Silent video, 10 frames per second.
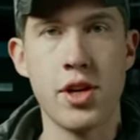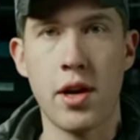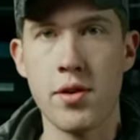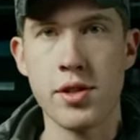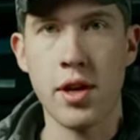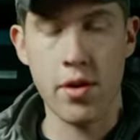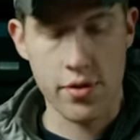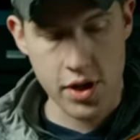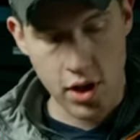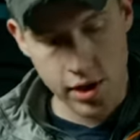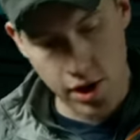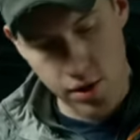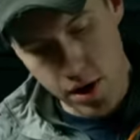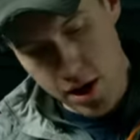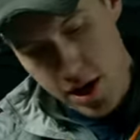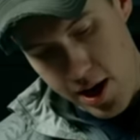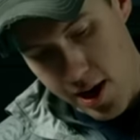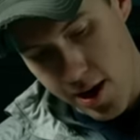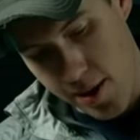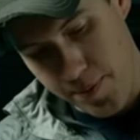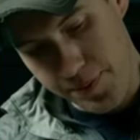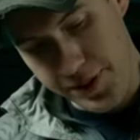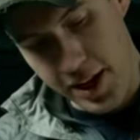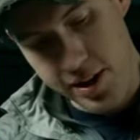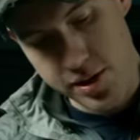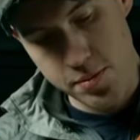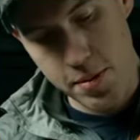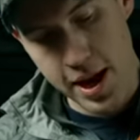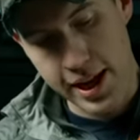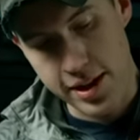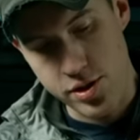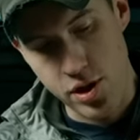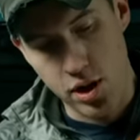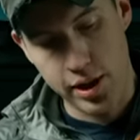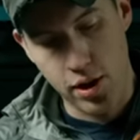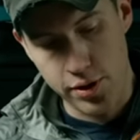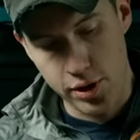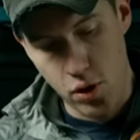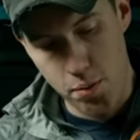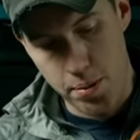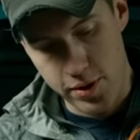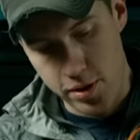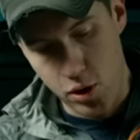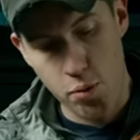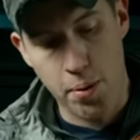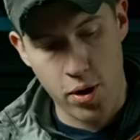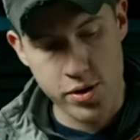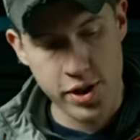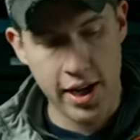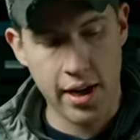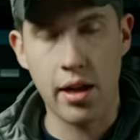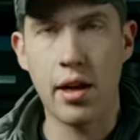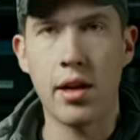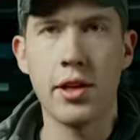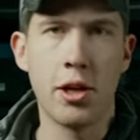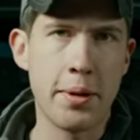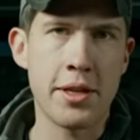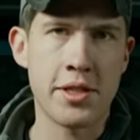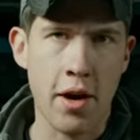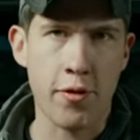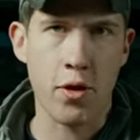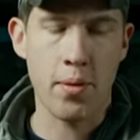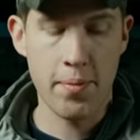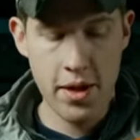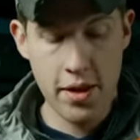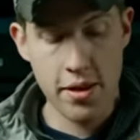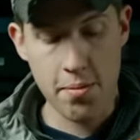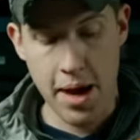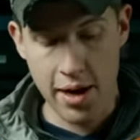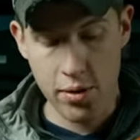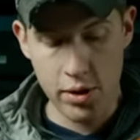generous coat of Cerakote, um, does make installing all the lower, the lower parts kit uh, a little bit tougher. The mag